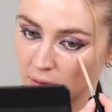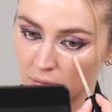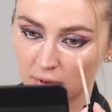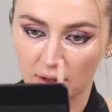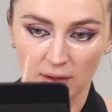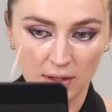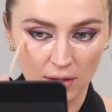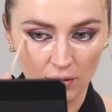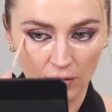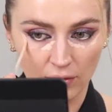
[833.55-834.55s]
and blend this
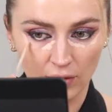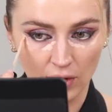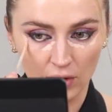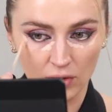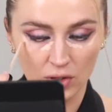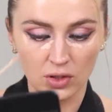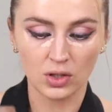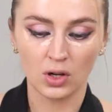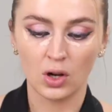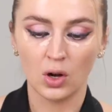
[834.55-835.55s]
out first
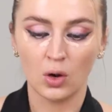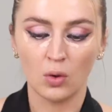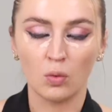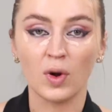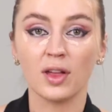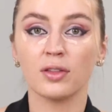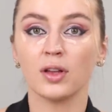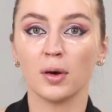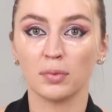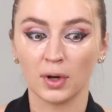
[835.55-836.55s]
with
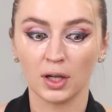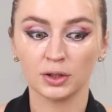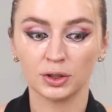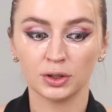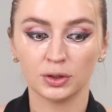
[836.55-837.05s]
a brush.